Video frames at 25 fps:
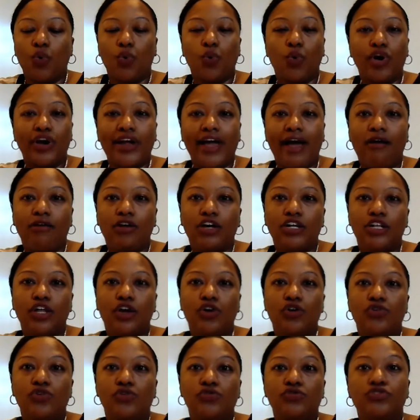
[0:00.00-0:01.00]
workout
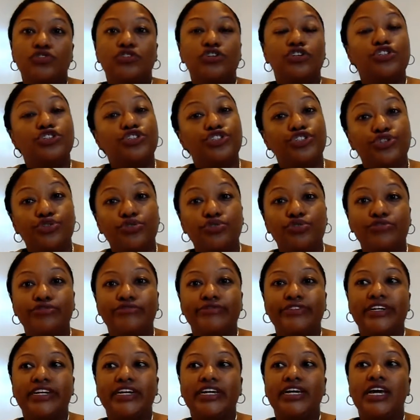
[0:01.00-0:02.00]
clothes,
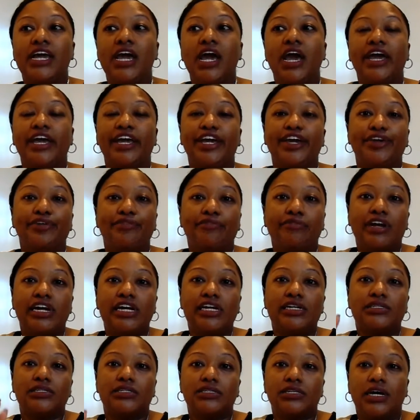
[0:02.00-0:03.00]
jewelry, earrings,